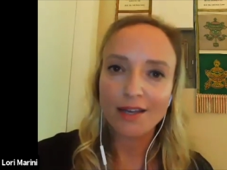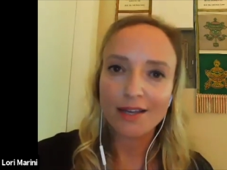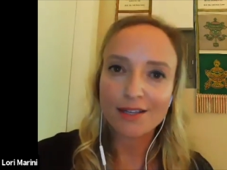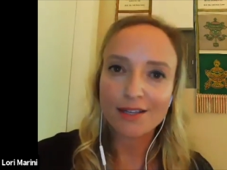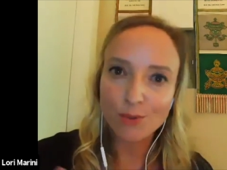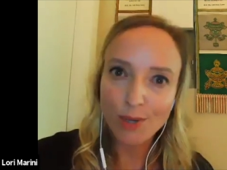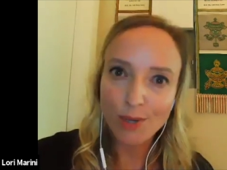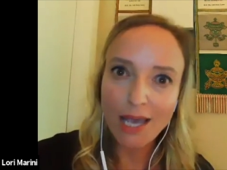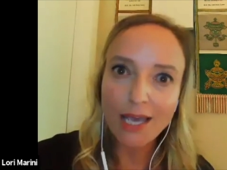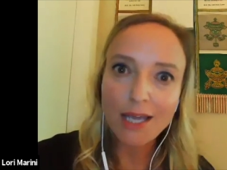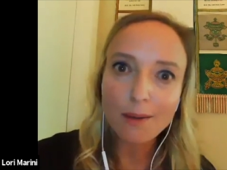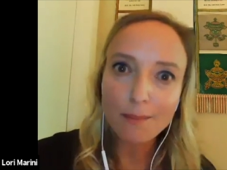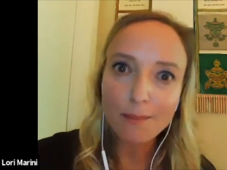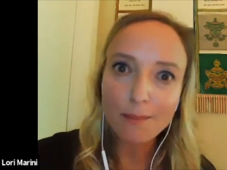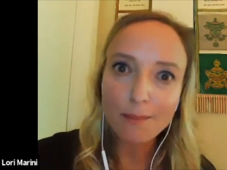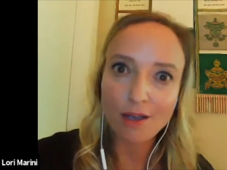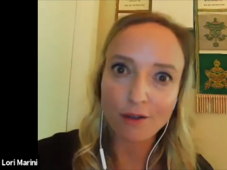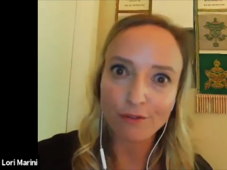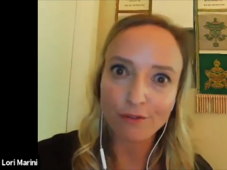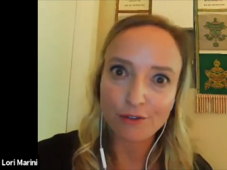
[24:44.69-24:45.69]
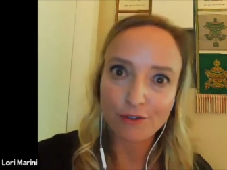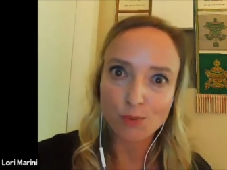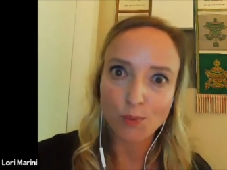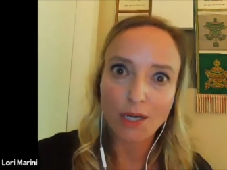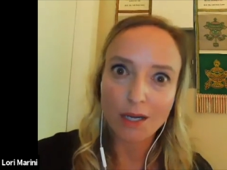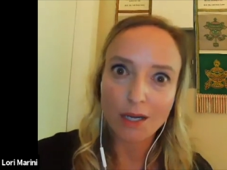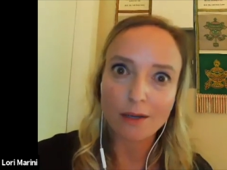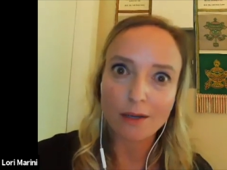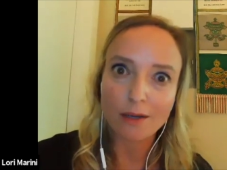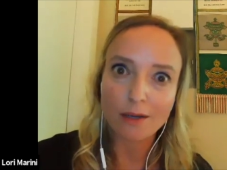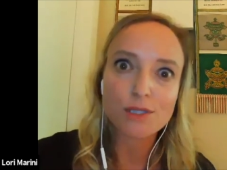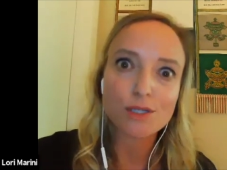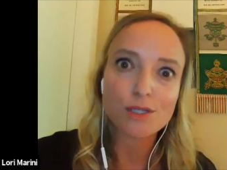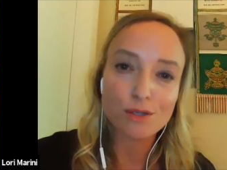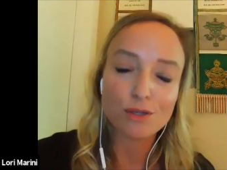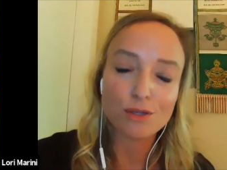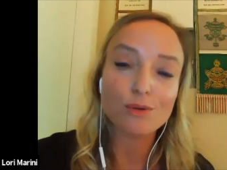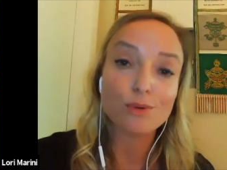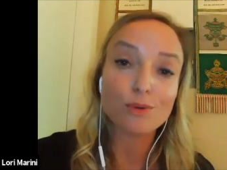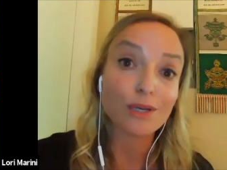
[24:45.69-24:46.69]
It's okay to be selfish when it comes to
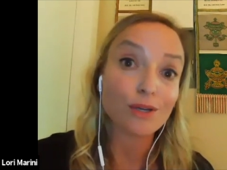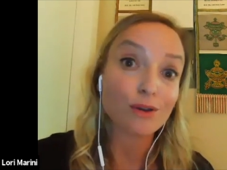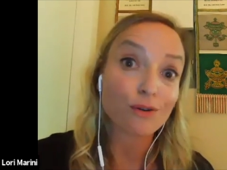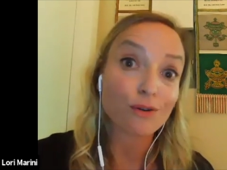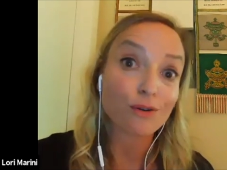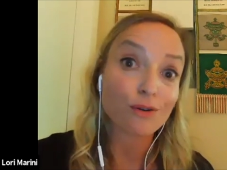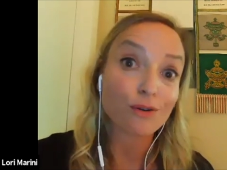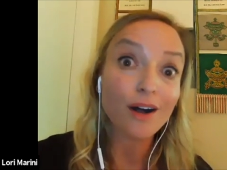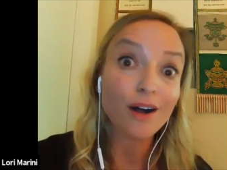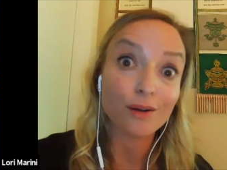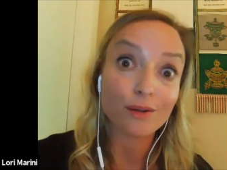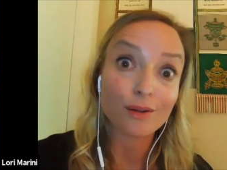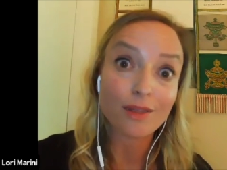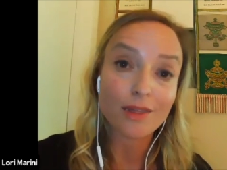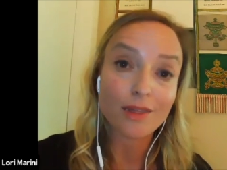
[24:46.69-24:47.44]
you and your health.